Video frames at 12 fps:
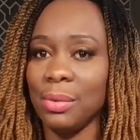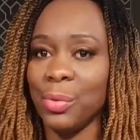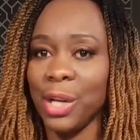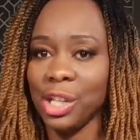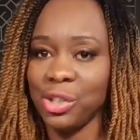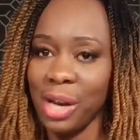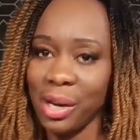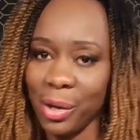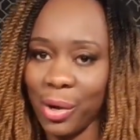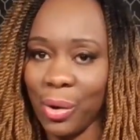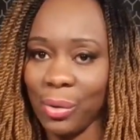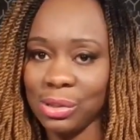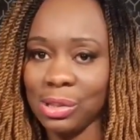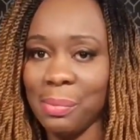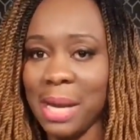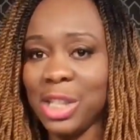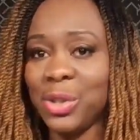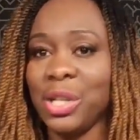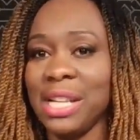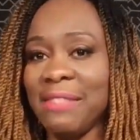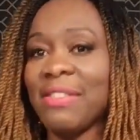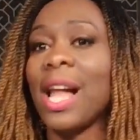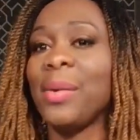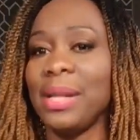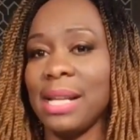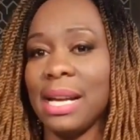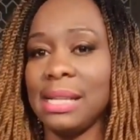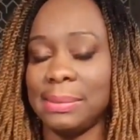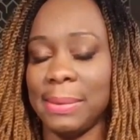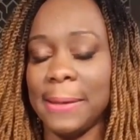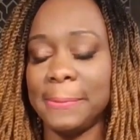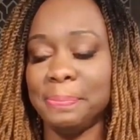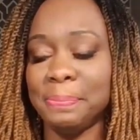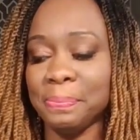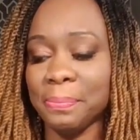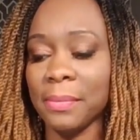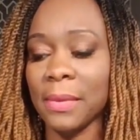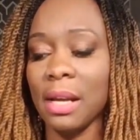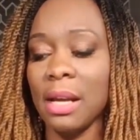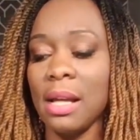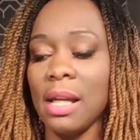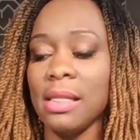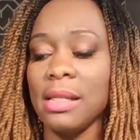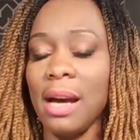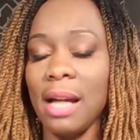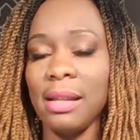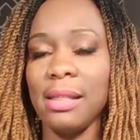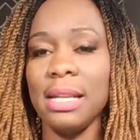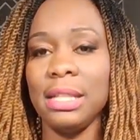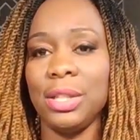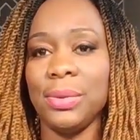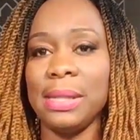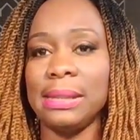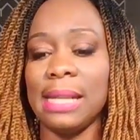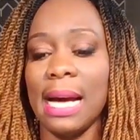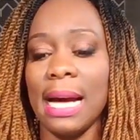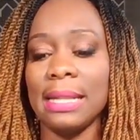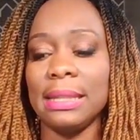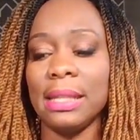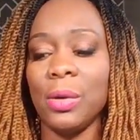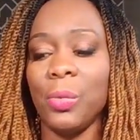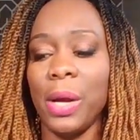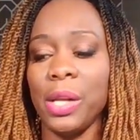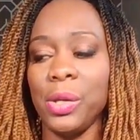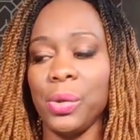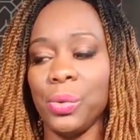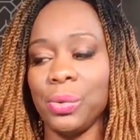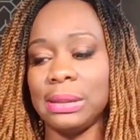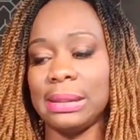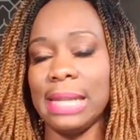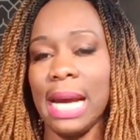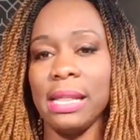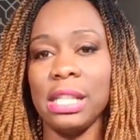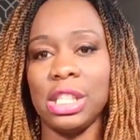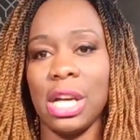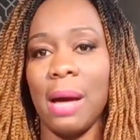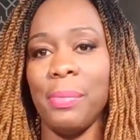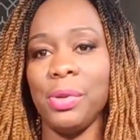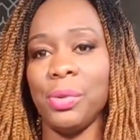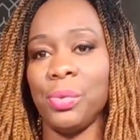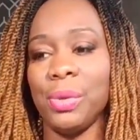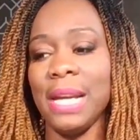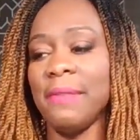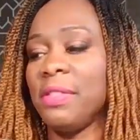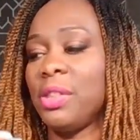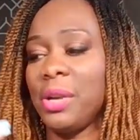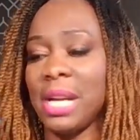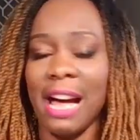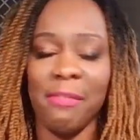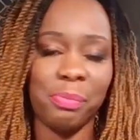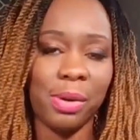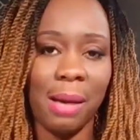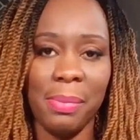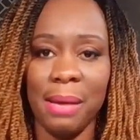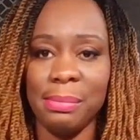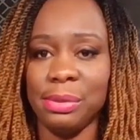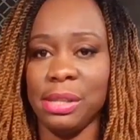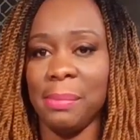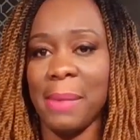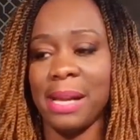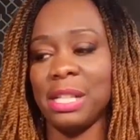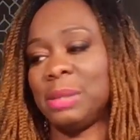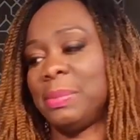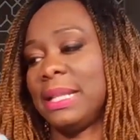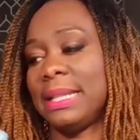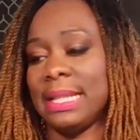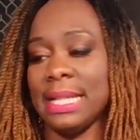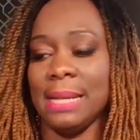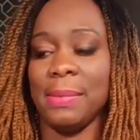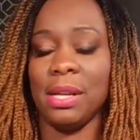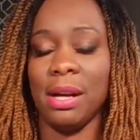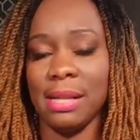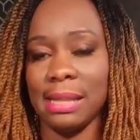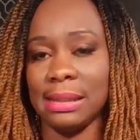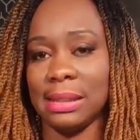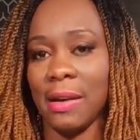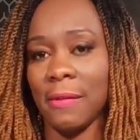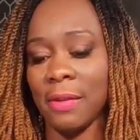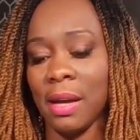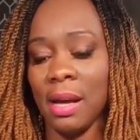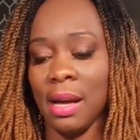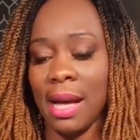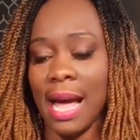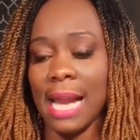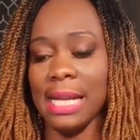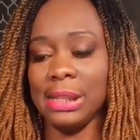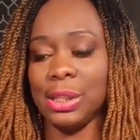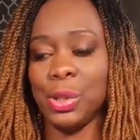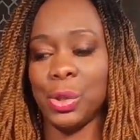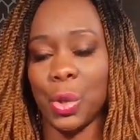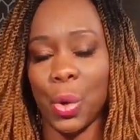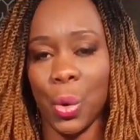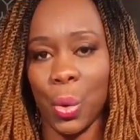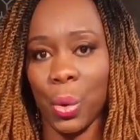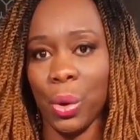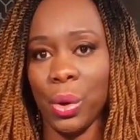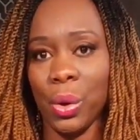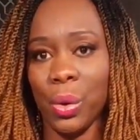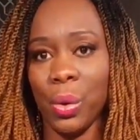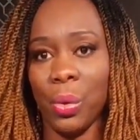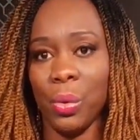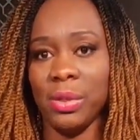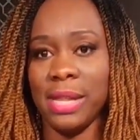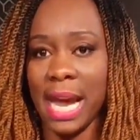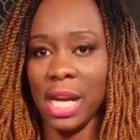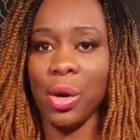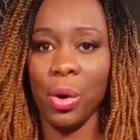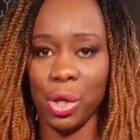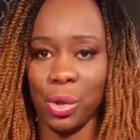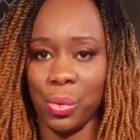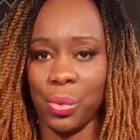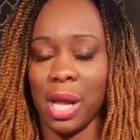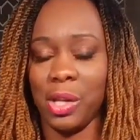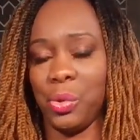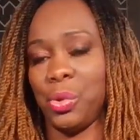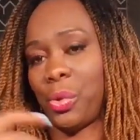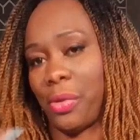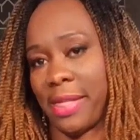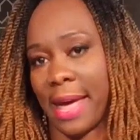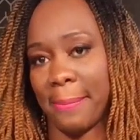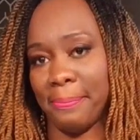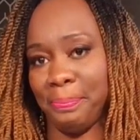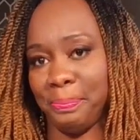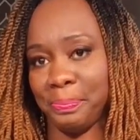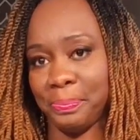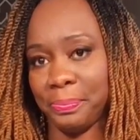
where you're trying to go. So make sure you evaluate that as well. The other thing too is that when you stay at the job, you even though you have problems with your management team and all that stuff, at least you know they know you and you know them